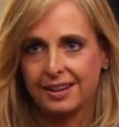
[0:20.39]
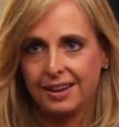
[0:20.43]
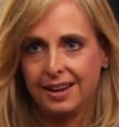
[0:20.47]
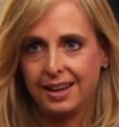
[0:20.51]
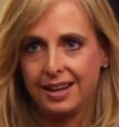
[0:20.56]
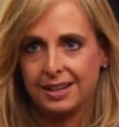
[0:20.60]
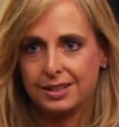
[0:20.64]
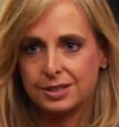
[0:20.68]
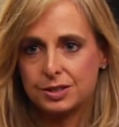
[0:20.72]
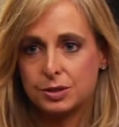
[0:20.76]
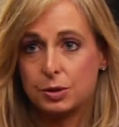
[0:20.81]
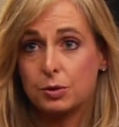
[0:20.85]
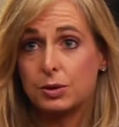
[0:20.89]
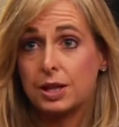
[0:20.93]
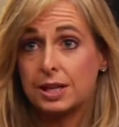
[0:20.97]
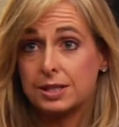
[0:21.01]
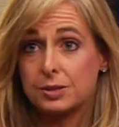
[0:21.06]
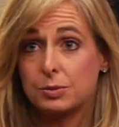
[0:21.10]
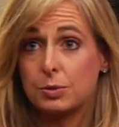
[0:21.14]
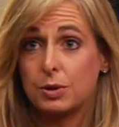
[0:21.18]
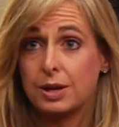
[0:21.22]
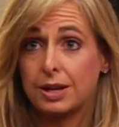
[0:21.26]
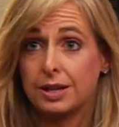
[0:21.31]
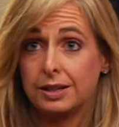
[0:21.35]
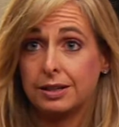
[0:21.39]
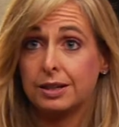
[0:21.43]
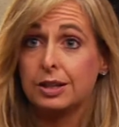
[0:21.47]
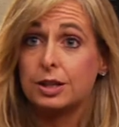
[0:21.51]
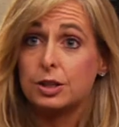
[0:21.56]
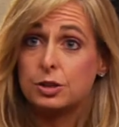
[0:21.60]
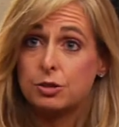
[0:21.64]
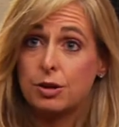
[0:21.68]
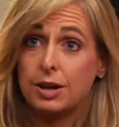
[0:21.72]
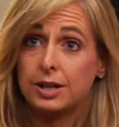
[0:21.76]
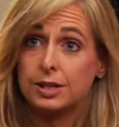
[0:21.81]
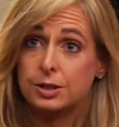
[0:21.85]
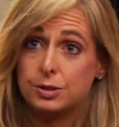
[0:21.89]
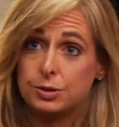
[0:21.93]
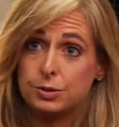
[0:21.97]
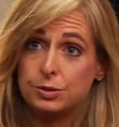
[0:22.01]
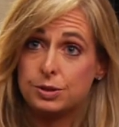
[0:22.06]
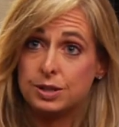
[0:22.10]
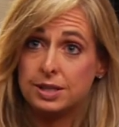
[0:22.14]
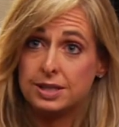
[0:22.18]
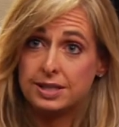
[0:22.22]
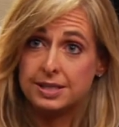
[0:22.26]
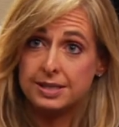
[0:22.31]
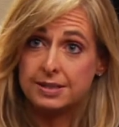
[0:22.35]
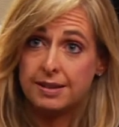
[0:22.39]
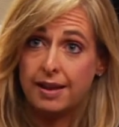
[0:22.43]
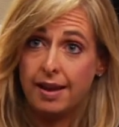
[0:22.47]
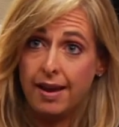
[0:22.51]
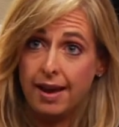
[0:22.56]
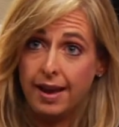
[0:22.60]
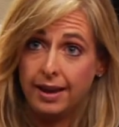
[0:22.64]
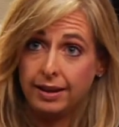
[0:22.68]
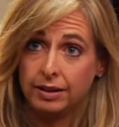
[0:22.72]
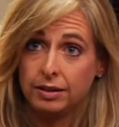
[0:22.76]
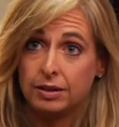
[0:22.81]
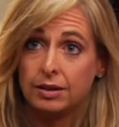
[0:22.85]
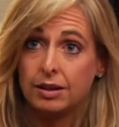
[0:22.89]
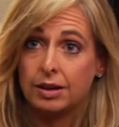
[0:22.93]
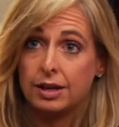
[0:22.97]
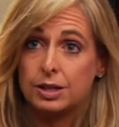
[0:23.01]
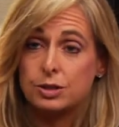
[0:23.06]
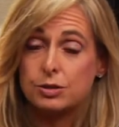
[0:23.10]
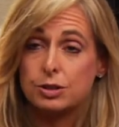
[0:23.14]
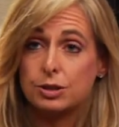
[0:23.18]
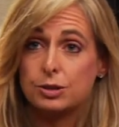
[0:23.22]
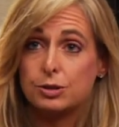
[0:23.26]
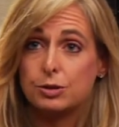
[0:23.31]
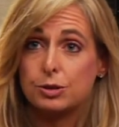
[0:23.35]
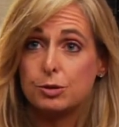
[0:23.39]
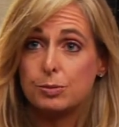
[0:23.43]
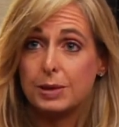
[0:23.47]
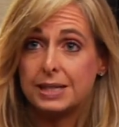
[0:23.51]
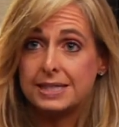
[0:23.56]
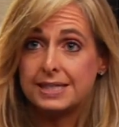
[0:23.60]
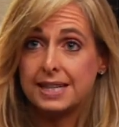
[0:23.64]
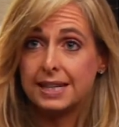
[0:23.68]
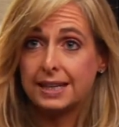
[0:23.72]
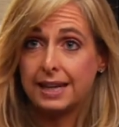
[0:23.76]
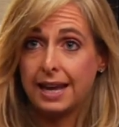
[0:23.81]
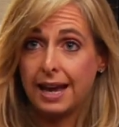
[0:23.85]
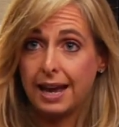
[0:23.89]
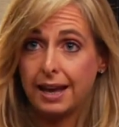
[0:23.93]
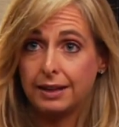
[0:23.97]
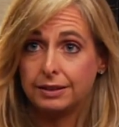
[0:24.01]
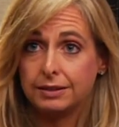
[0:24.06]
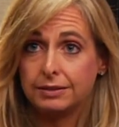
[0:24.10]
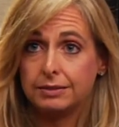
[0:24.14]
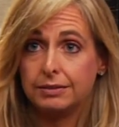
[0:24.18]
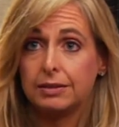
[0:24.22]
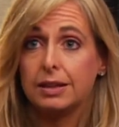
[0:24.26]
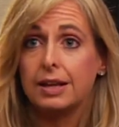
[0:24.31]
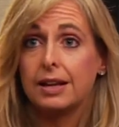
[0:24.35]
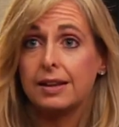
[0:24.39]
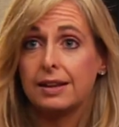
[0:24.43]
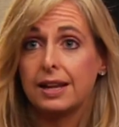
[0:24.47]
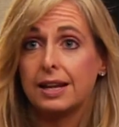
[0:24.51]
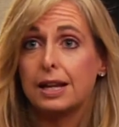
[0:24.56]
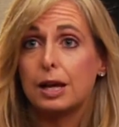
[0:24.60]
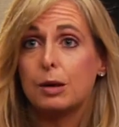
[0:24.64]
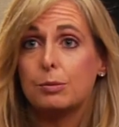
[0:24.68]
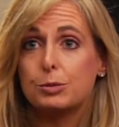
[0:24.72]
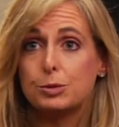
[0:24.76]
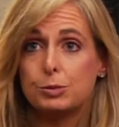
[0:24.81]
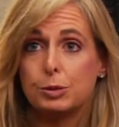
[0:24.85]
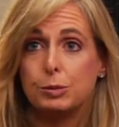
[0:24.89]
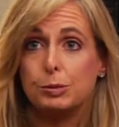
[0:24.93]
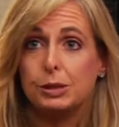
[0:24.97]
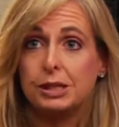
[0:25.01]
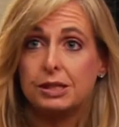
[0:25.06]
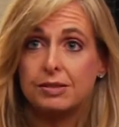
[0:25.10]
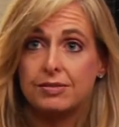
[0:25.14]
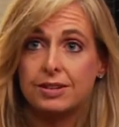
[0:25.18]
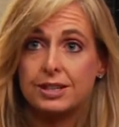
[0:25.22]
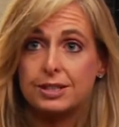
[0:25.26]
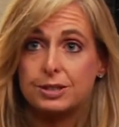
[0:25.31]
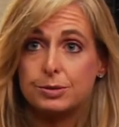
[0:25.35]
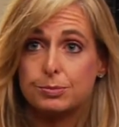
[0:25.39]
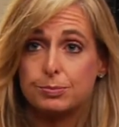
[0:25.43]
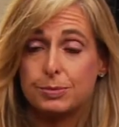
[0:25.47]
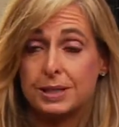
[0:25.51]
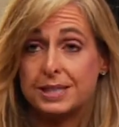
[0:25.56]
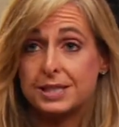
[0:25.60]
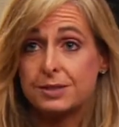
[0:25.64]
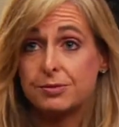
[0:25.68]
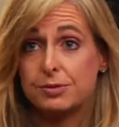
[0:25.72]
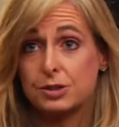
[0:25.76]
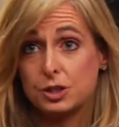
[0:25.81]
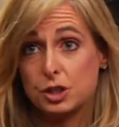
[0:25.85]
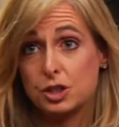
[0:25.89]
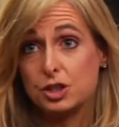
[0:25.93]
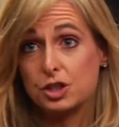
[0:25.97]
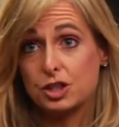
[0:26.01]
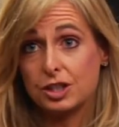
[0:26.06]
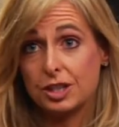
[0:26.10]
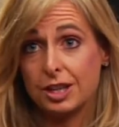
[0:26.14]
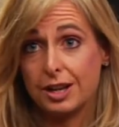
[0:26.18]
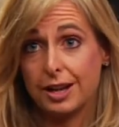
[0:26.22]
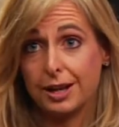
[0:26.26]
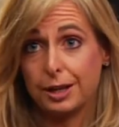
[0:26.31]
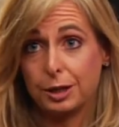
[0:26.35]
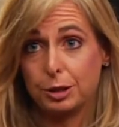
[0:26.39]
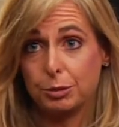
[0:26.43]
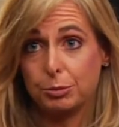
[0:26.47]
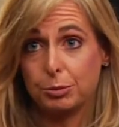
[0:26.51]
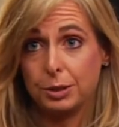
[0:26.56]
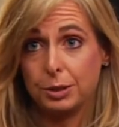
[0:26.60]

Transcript: And so that's what I try to do to this day. I try to do the best I can, and that helps me be the best, best physician that I can